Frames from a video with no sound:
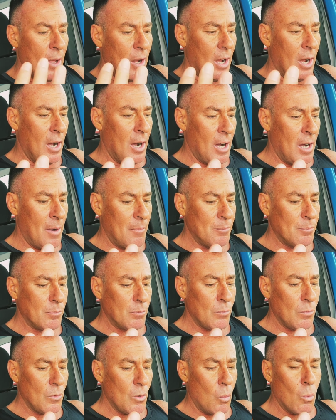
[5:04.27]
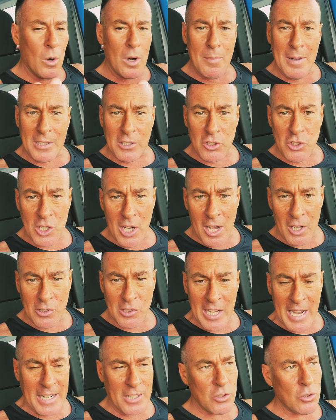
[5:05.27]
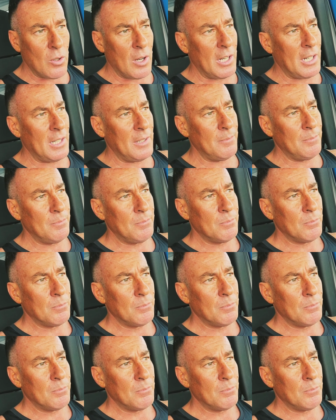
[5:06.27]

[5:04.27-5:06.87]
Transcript: What about the child tax credit?